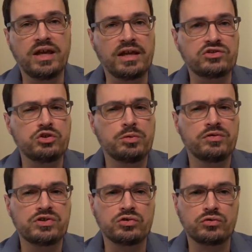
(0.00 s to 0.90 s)
and
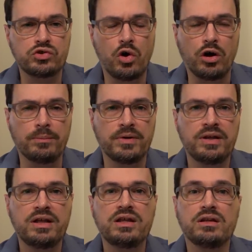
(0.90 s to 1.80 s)
superficial charm
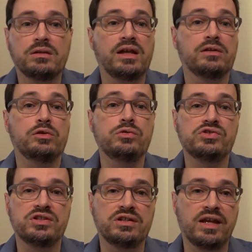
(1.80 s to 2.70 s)
let
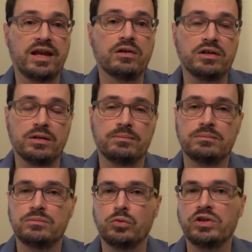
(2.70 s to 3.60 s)
loose in an area
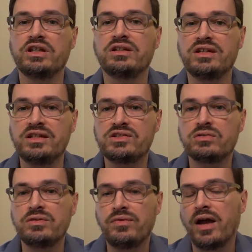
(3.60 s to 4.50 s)
where he could
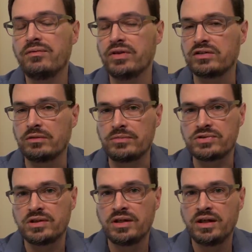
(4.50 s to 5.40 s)
easily find
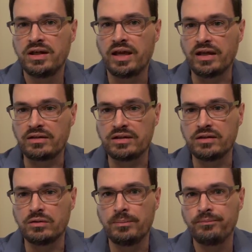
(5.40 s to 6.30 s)
victims and
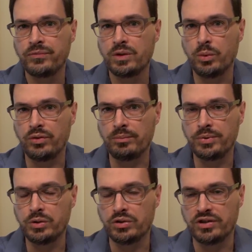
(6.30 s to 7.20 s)
kill with
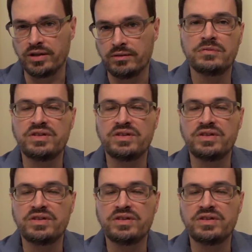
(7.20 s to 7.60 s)
impunity.